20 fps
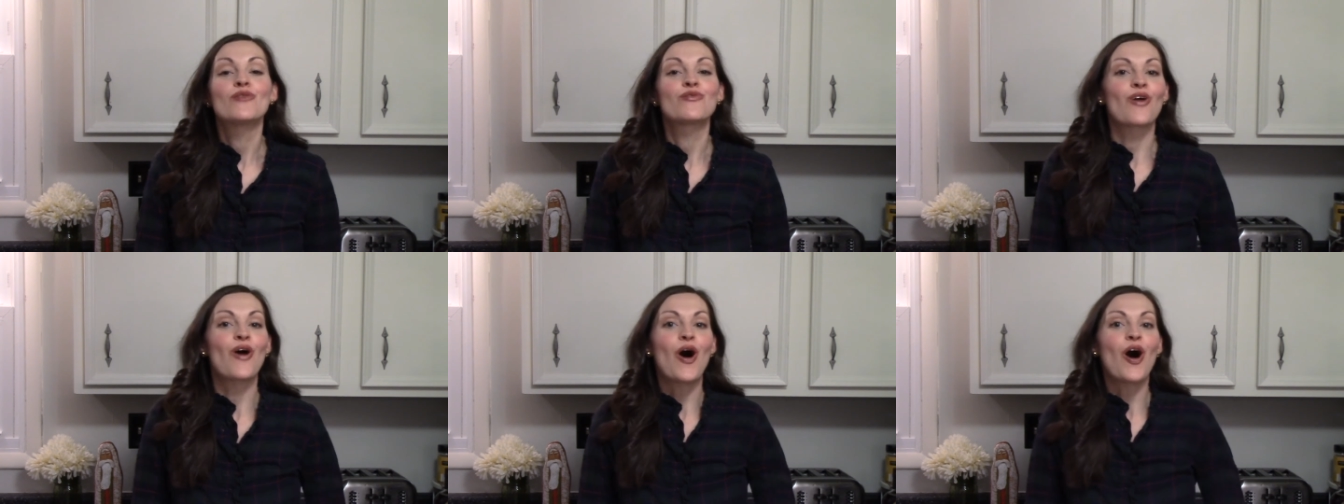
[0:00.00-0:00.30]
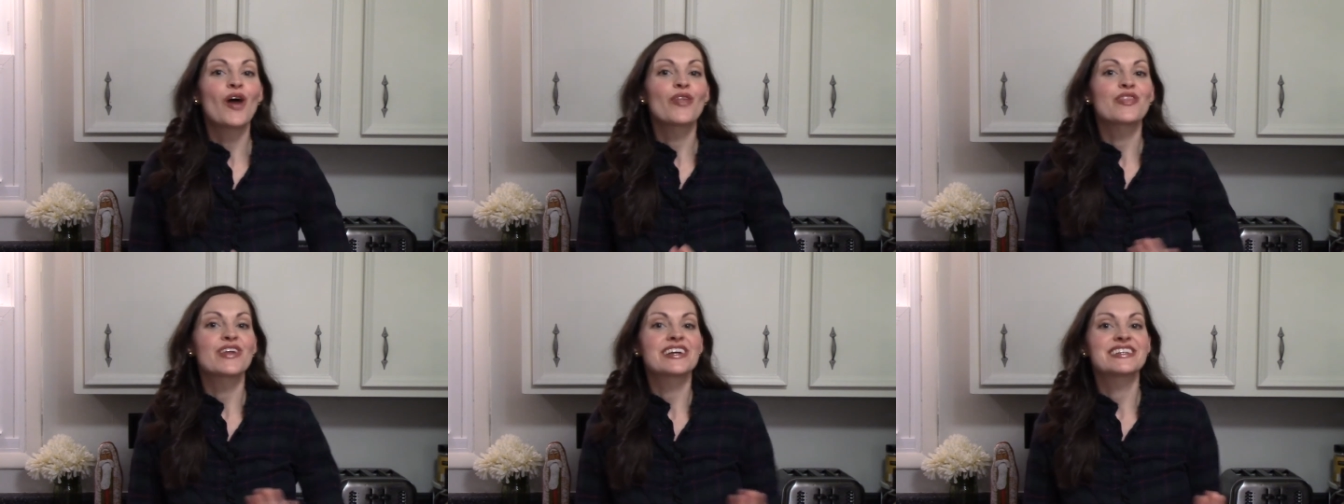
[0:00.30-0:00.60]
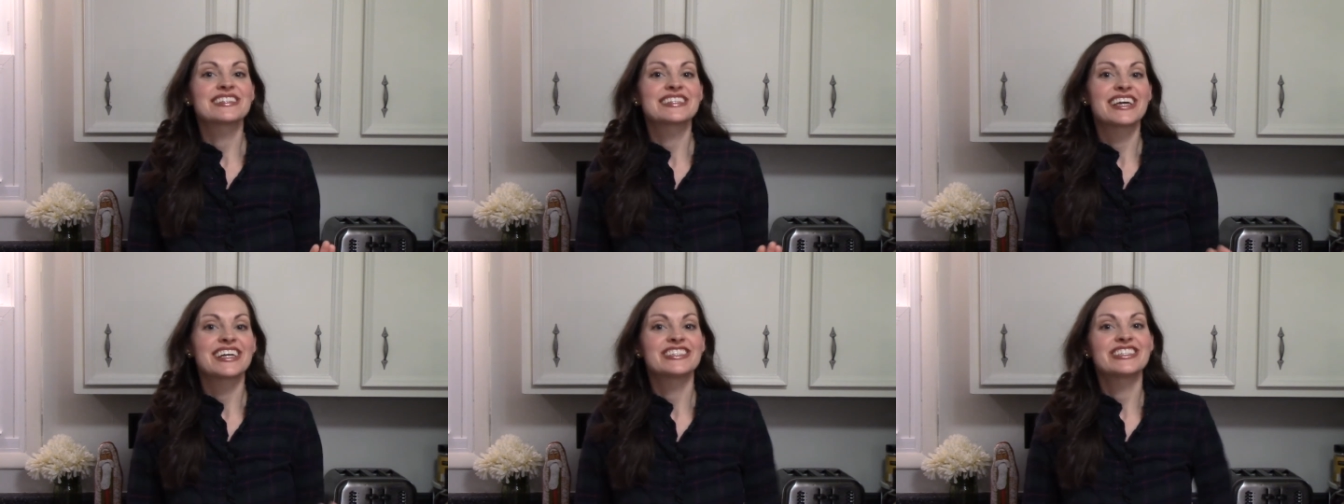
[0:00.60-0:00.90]
for all
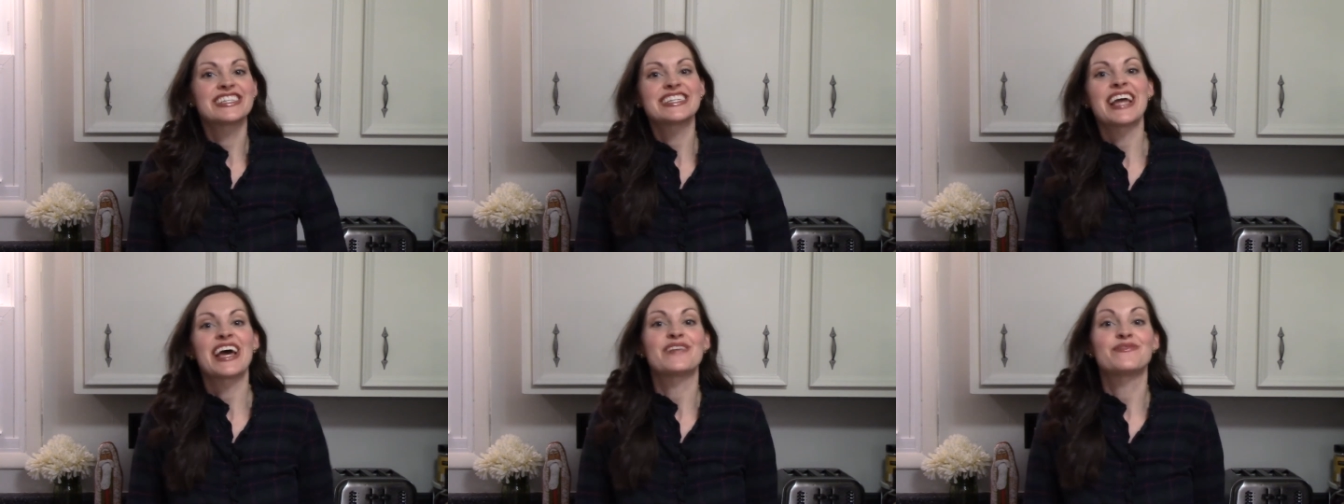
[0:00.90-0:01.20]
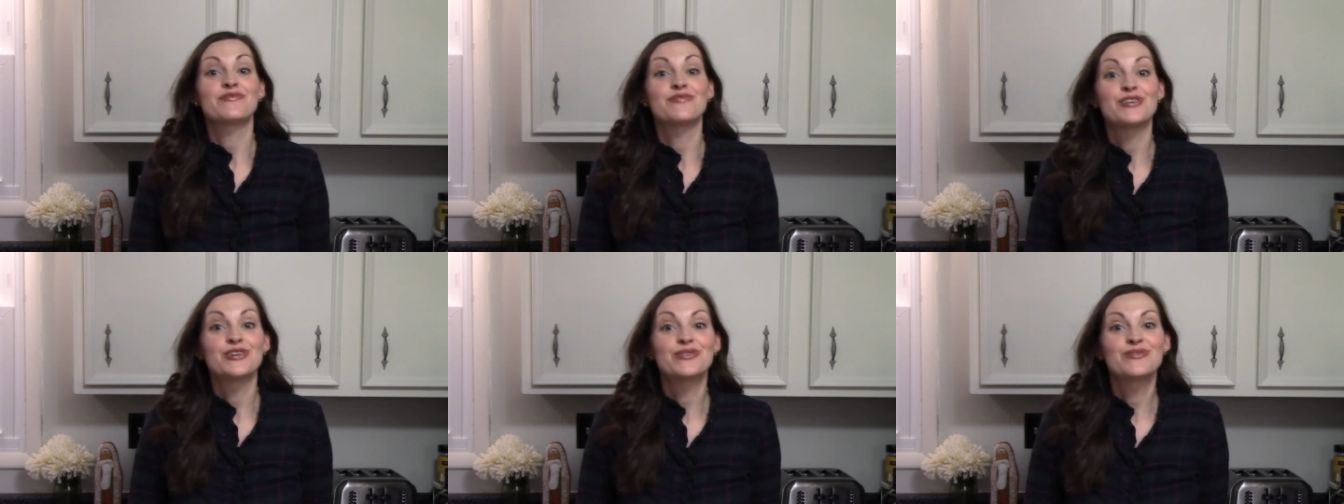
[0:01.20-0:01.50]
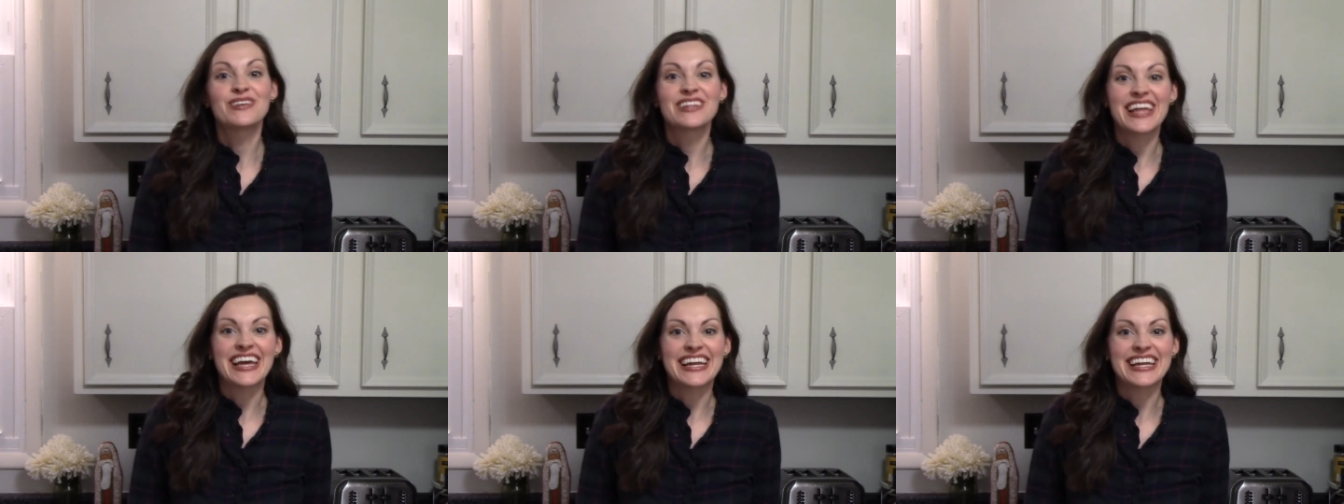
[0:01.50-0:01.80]
things kitchen and food
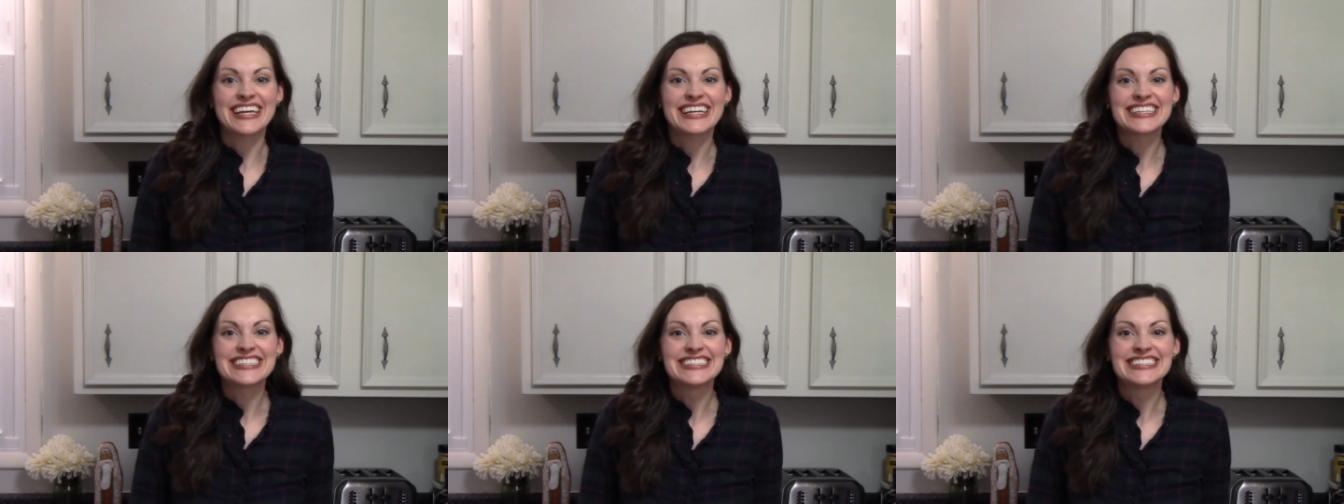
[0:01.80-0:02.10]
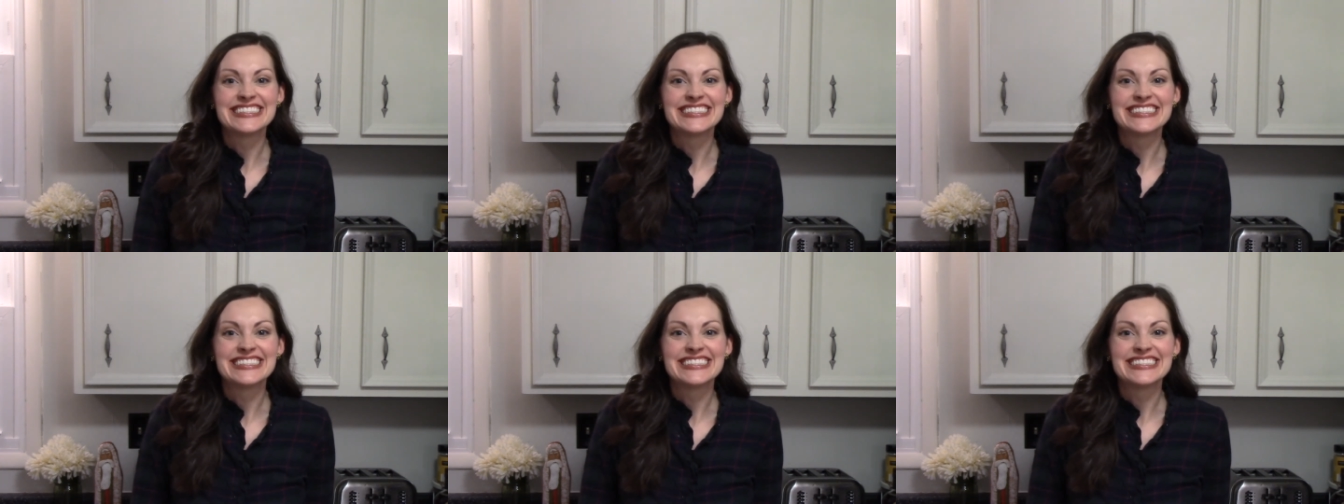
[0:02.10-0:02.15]
related.